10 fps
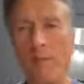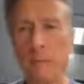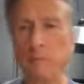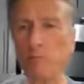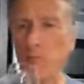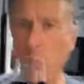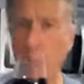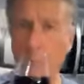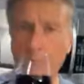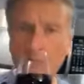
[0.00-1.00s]
all the other
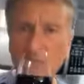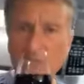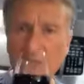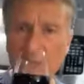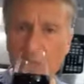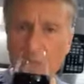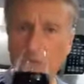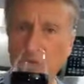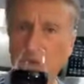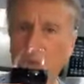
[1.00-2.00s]
ones. Yeah.